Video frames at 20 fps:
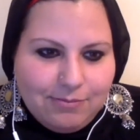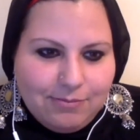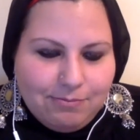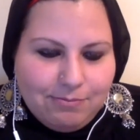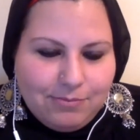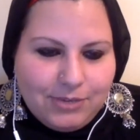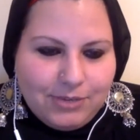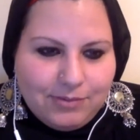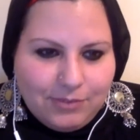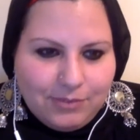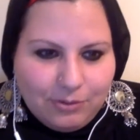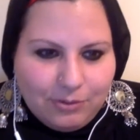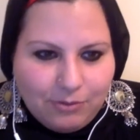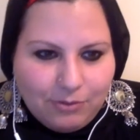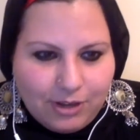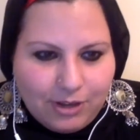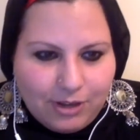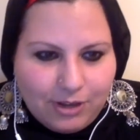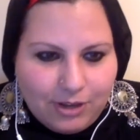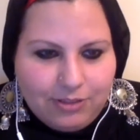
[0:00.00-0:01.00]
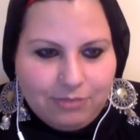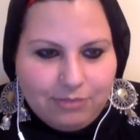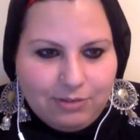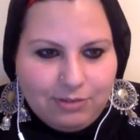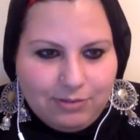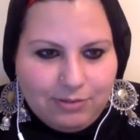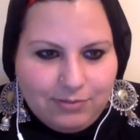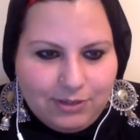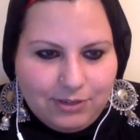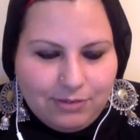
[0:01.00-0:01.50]
But if you're walking 3
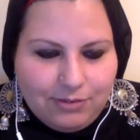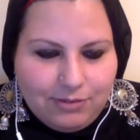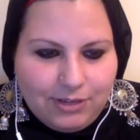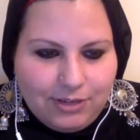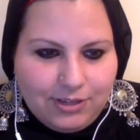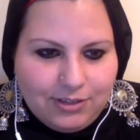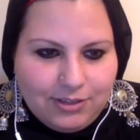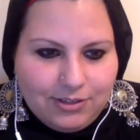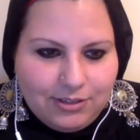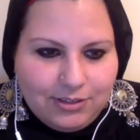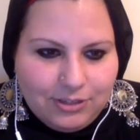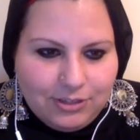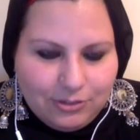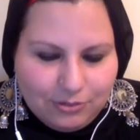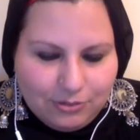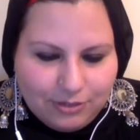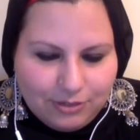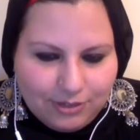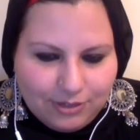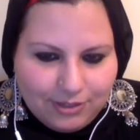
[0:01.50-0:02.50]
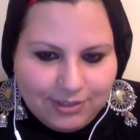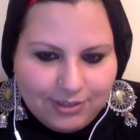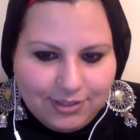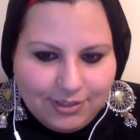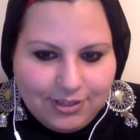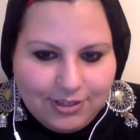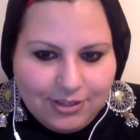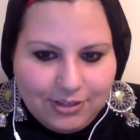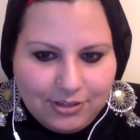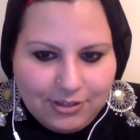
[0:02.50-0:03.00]
feet away, you could.
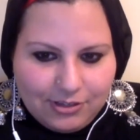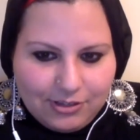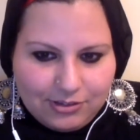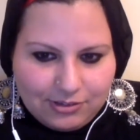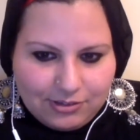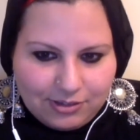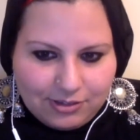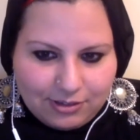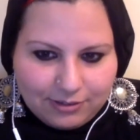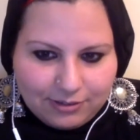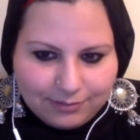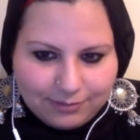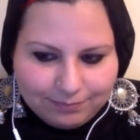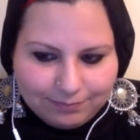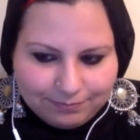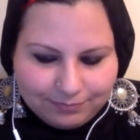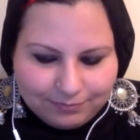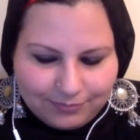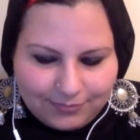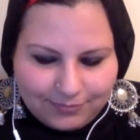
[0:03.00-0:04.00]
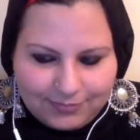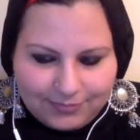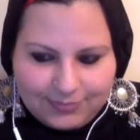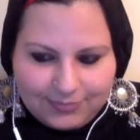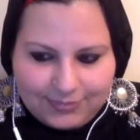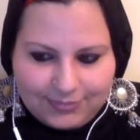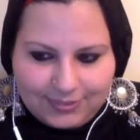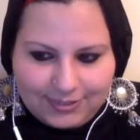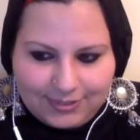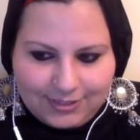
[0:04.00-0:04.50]
So,
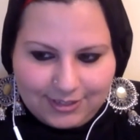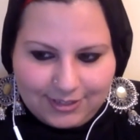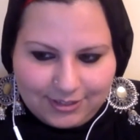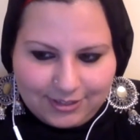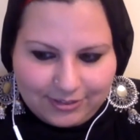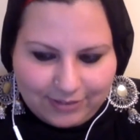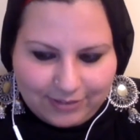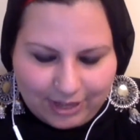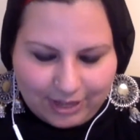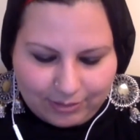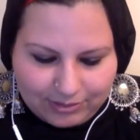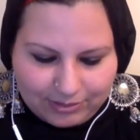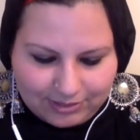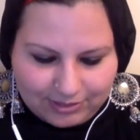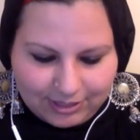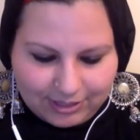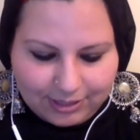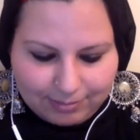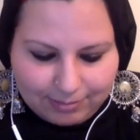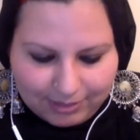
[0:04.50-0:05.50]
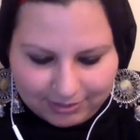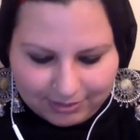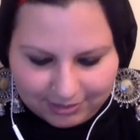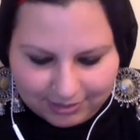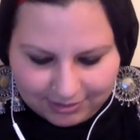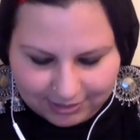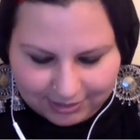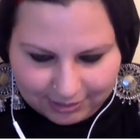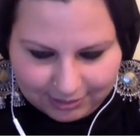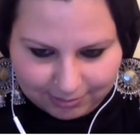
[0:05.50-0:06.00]
you know, I always think about these
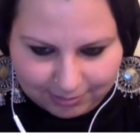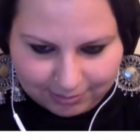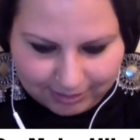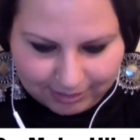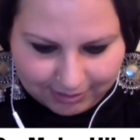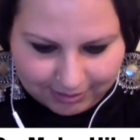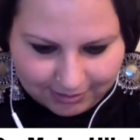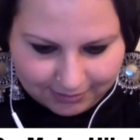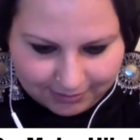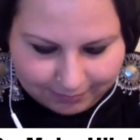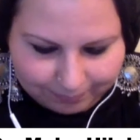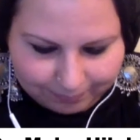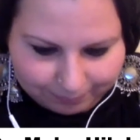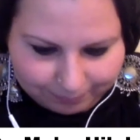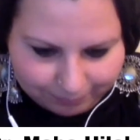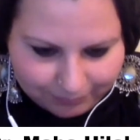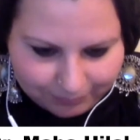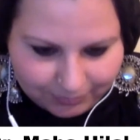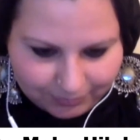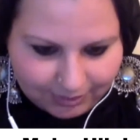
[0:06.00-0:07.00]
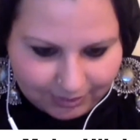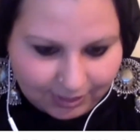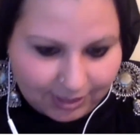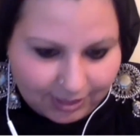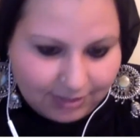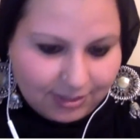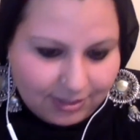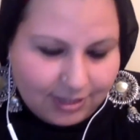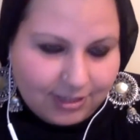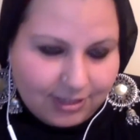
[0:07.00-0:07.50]
things because,
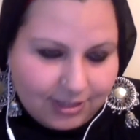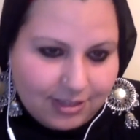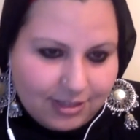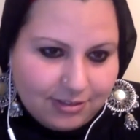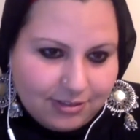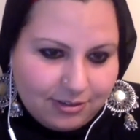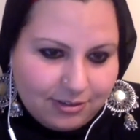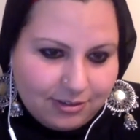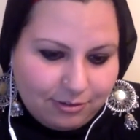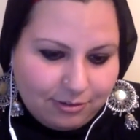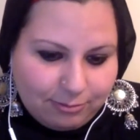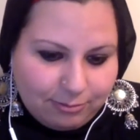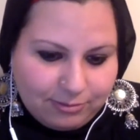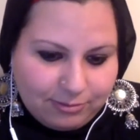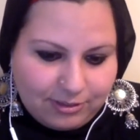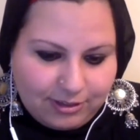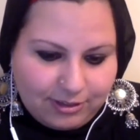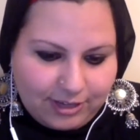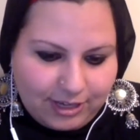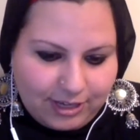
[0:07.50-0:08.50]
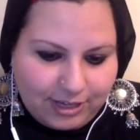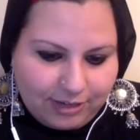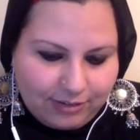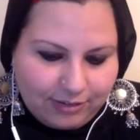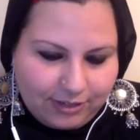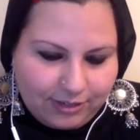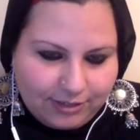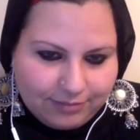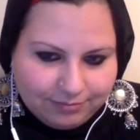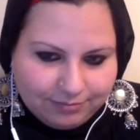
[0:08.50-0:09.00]
unlike other groups that are angry